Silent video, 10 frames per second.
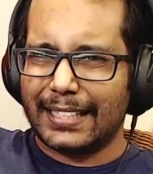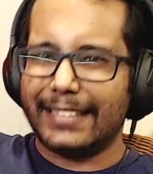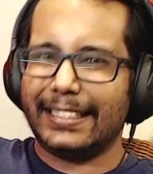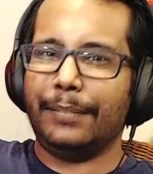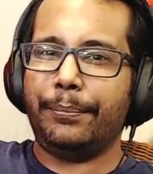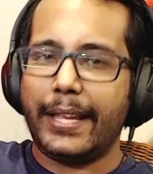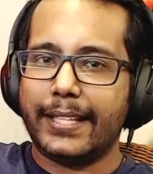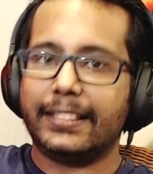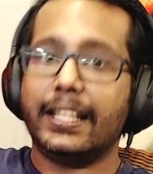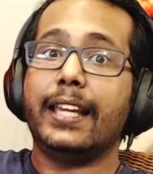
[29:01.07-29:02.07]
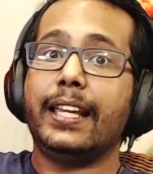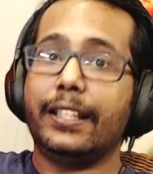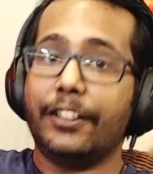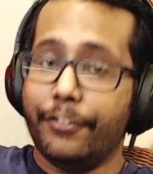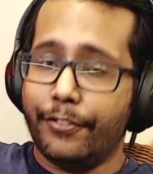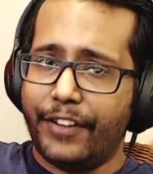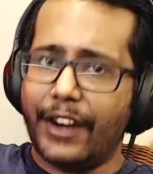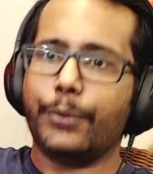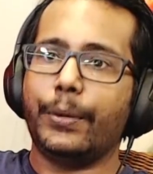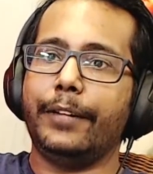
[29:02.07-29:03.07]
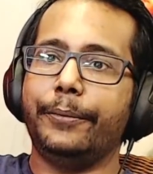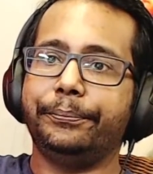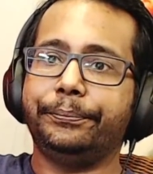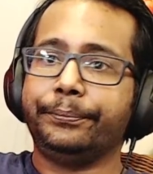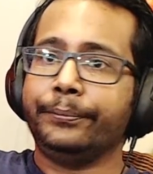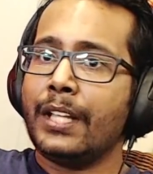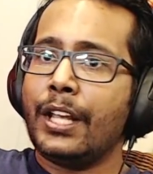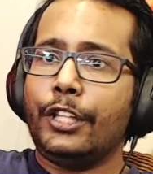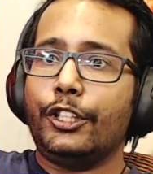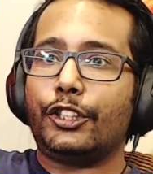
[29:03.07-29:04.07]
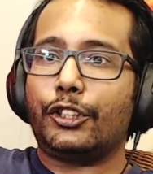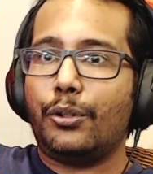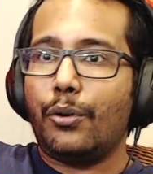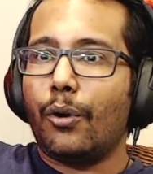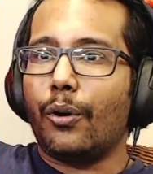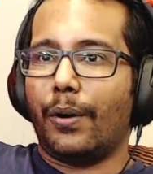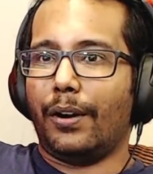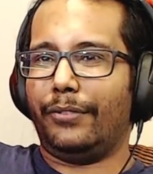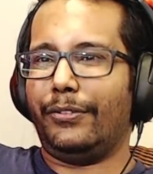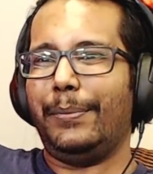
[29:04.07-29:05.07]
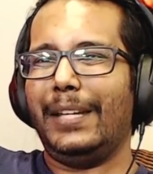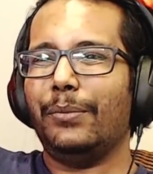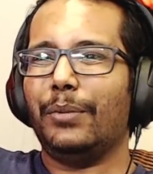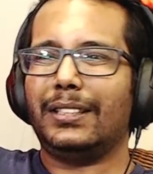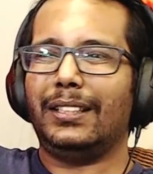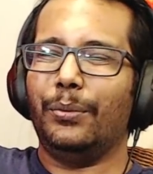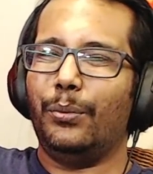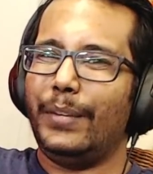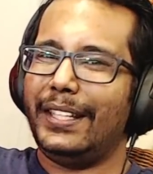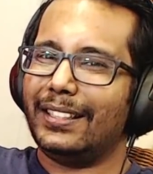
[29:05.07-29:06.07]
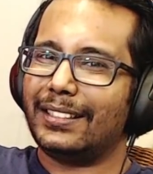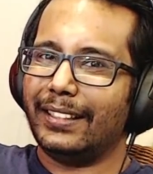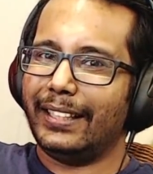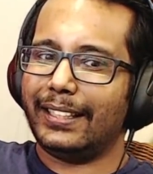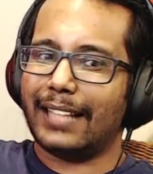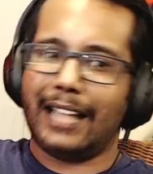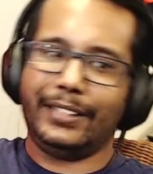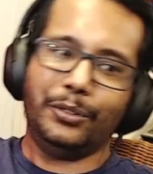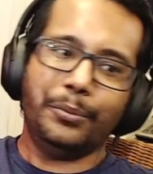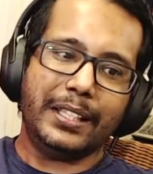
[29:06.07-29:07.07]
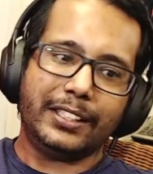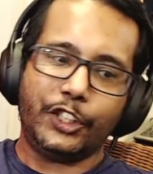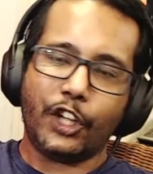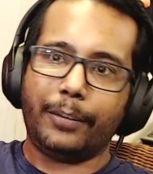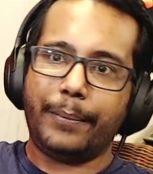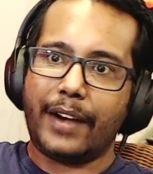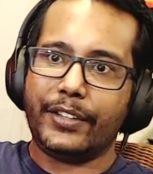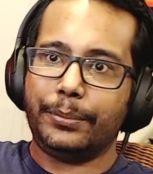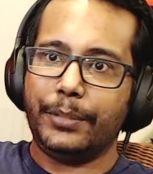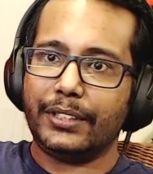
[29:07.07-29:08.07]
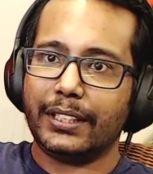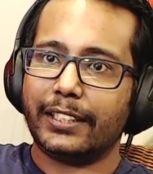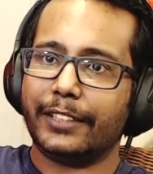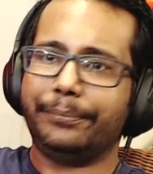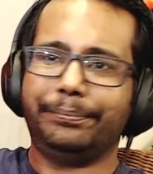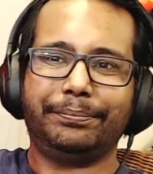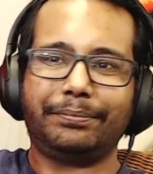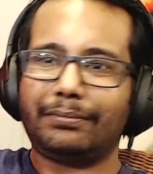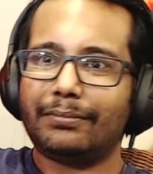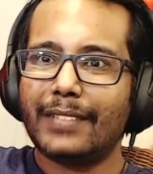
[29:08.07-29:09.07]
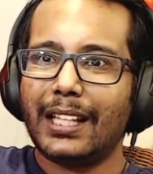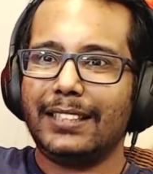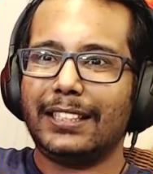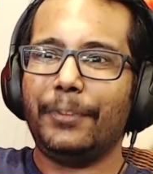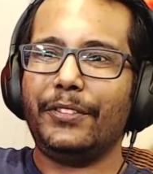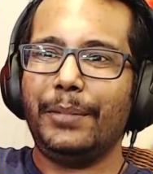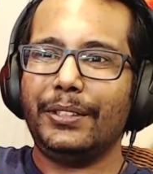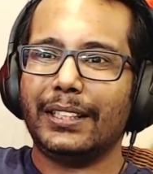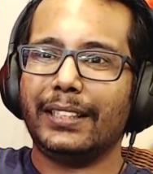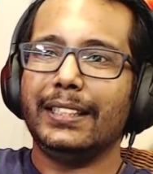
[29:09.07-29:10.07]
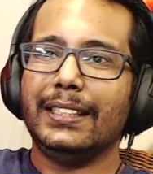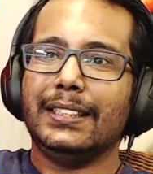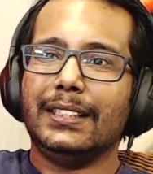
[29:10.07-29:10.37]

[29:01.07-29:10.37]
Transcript: tight and paced very well. The score for me was the weakest link. I do miss John Barry's music. Some of the music